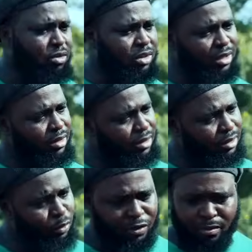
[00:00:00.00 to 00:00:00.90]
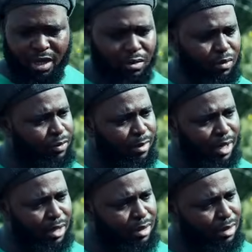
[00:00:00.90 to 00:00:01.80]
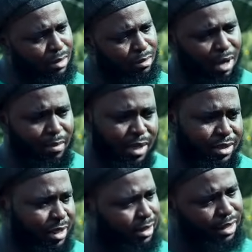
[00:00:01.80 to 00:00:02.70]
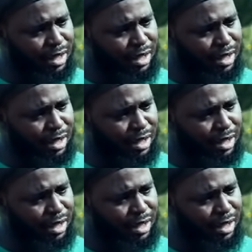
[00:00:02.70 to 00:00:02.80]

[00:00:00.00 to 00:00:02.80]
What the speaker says: settling with my master in the